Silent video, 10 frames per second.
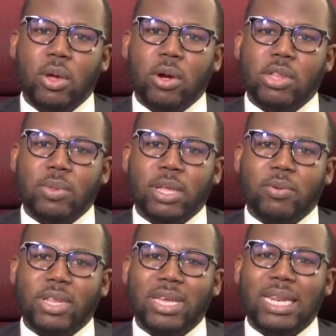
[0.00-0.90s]
or something that
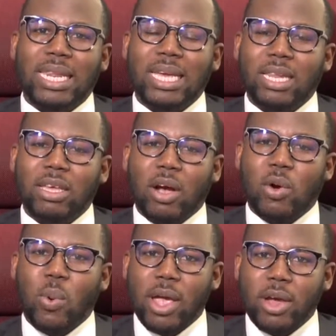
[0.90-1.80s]
was illegally
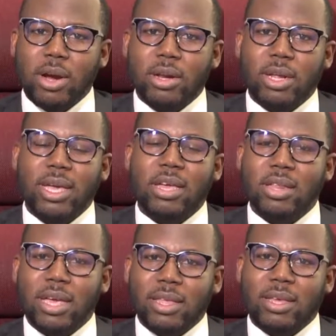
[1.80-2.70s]
acquired
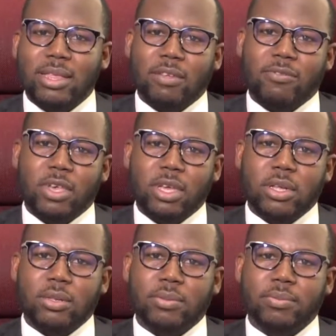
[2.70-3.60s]
is in that vehicle.